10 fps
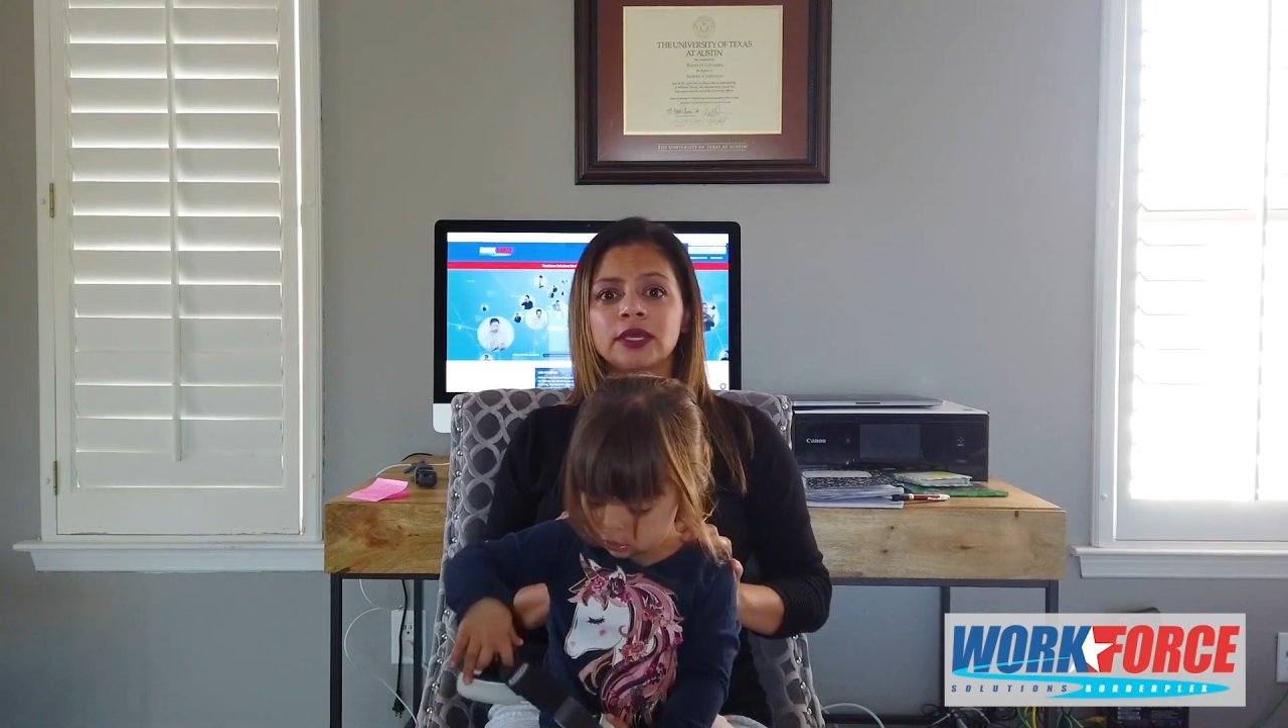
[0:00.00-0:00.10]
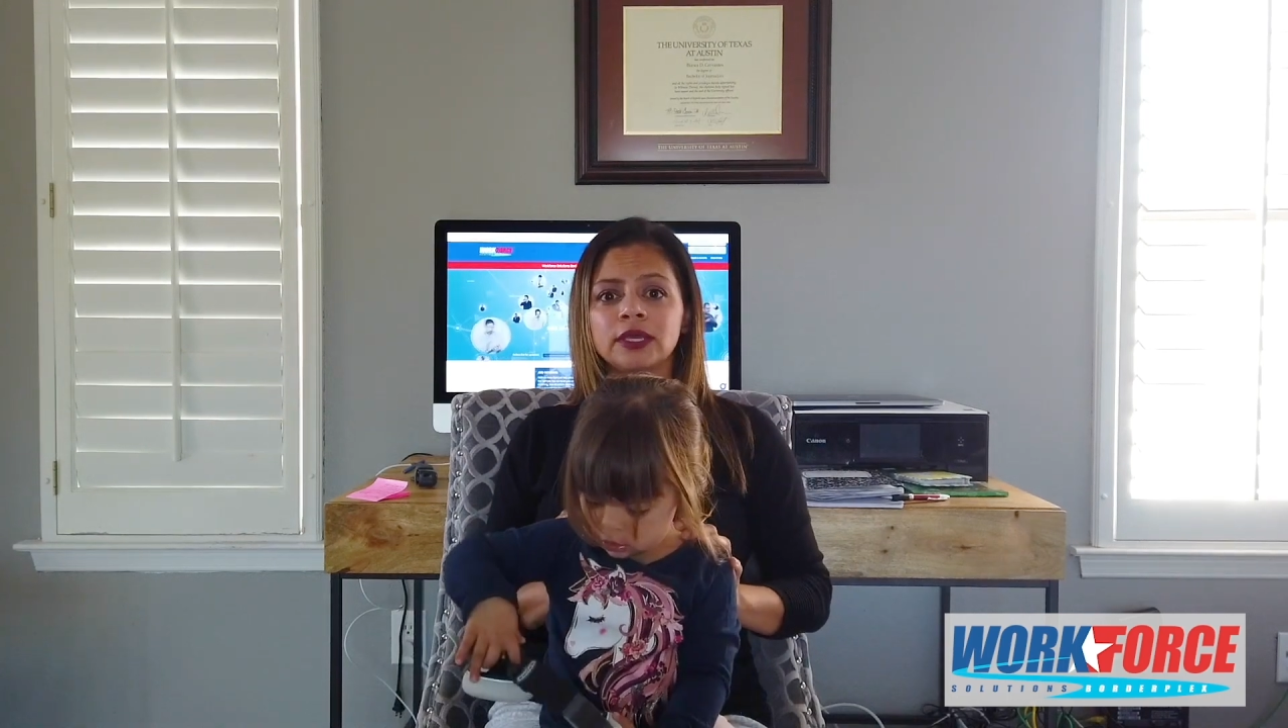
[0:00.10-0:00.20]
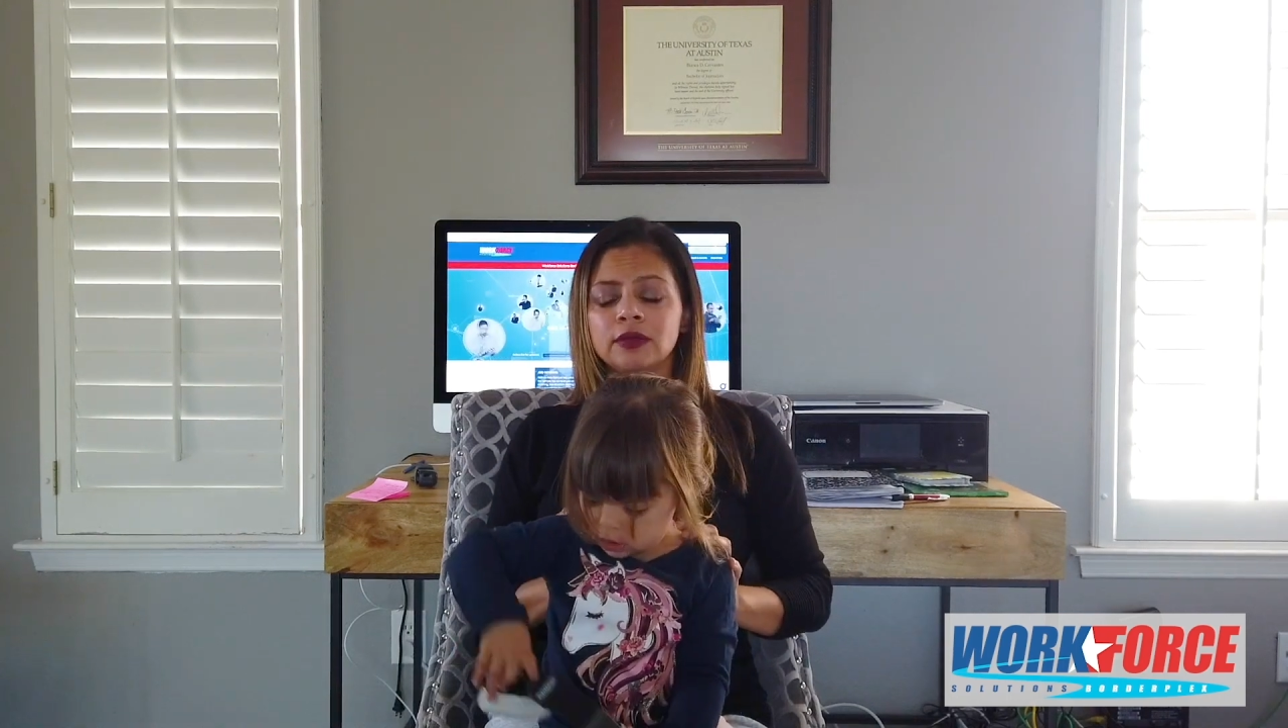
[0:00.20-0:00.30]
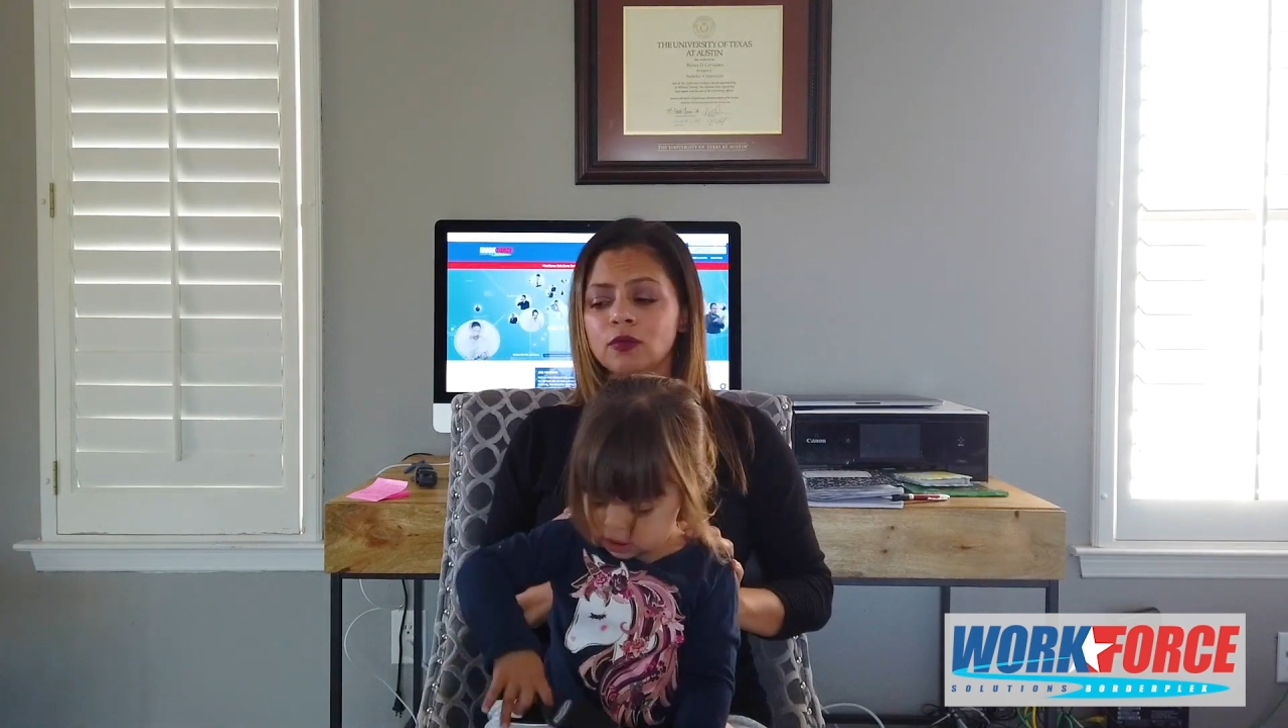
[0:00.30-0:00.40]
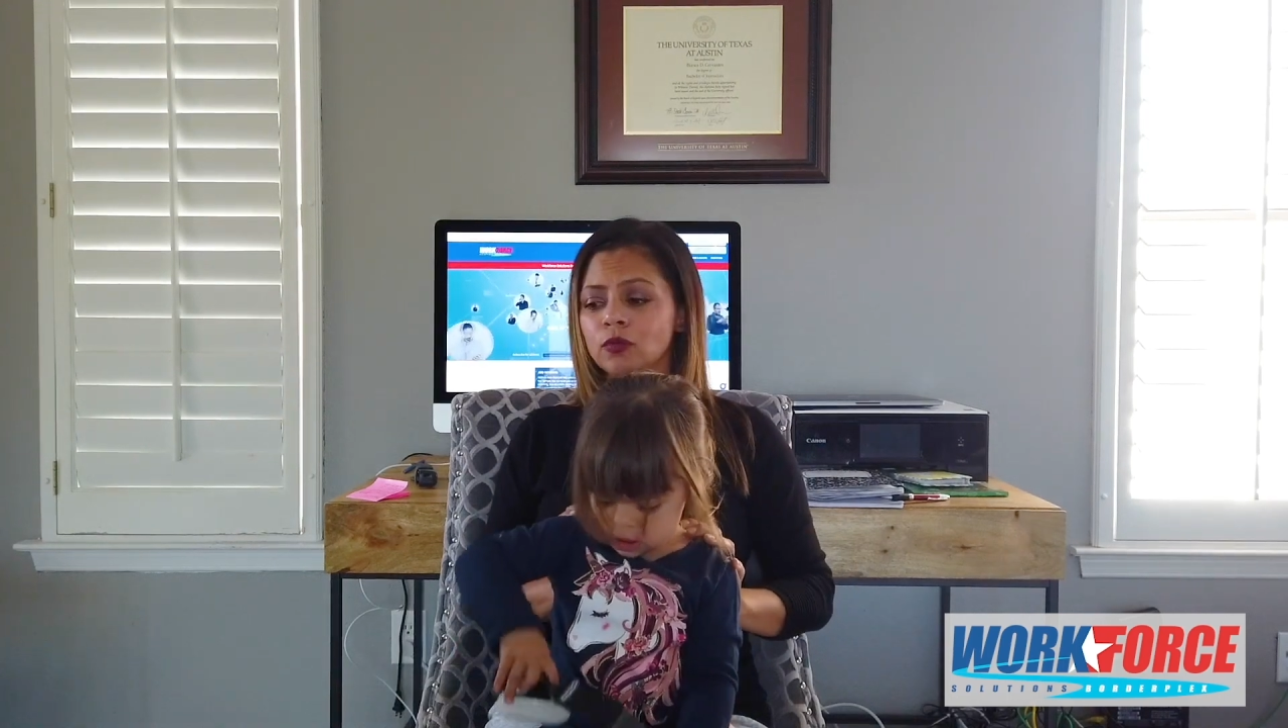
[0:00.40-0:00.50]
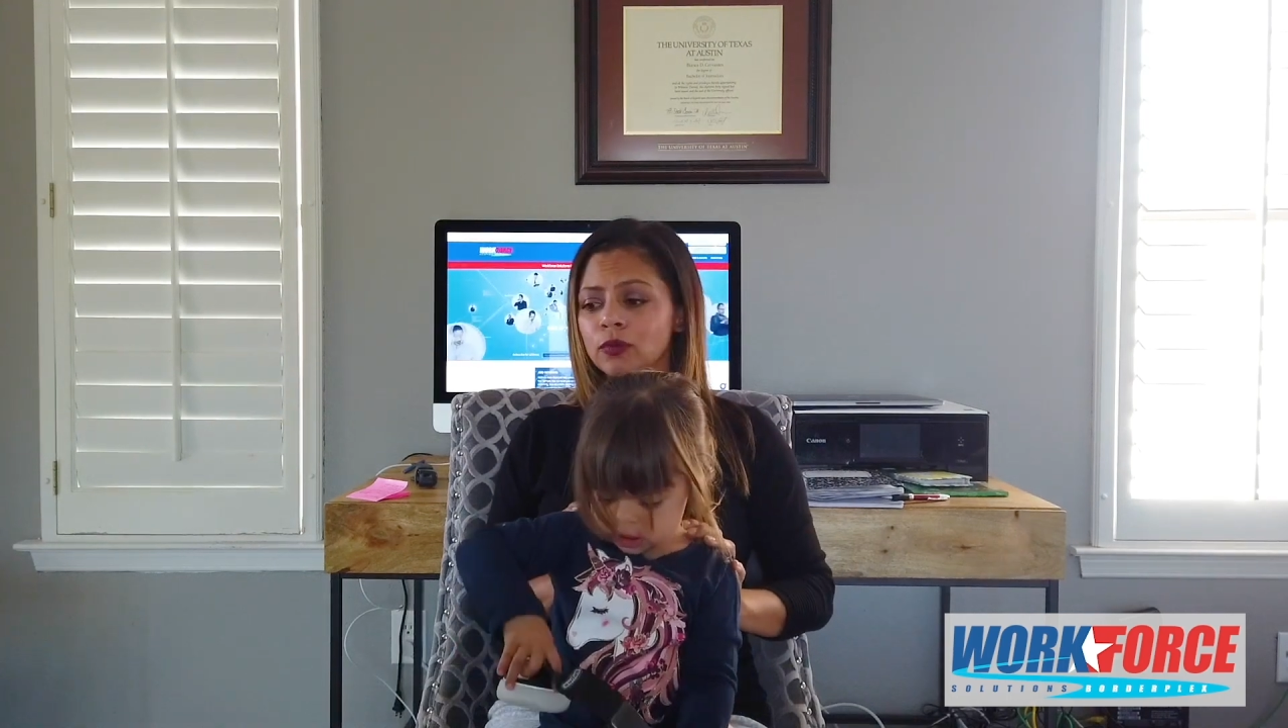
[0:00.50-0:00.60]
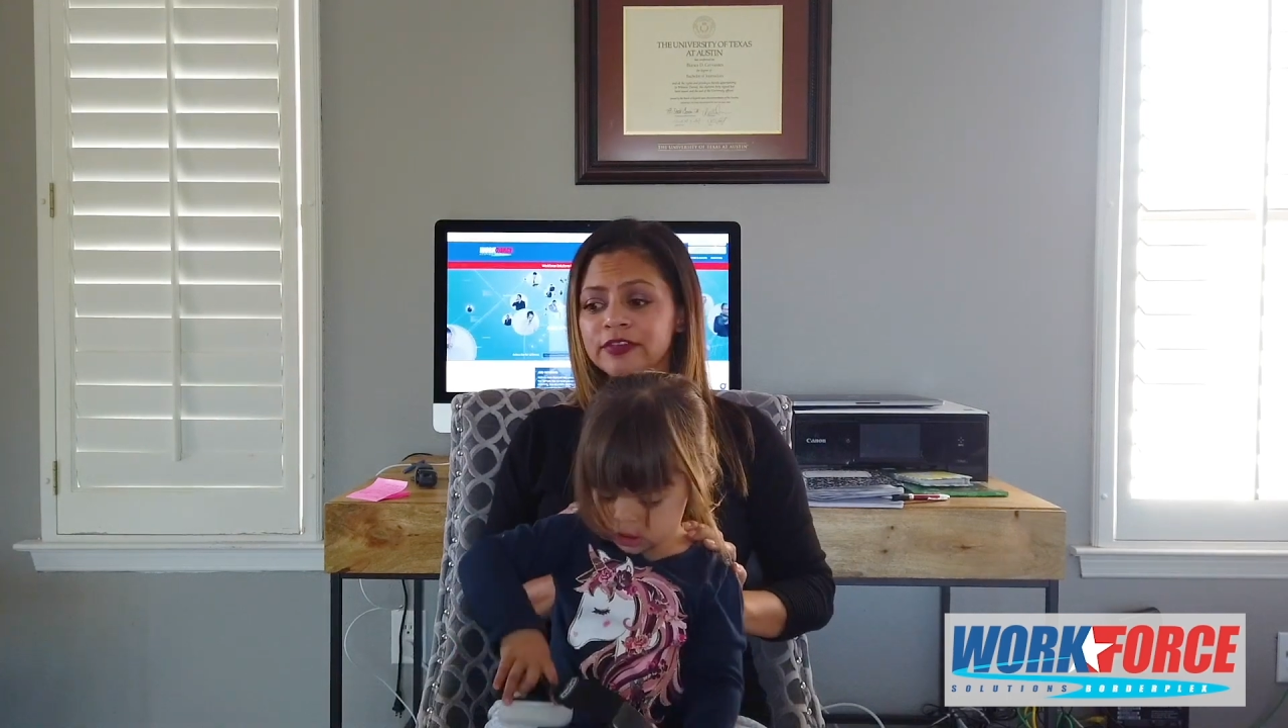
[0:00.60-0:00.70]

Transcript: We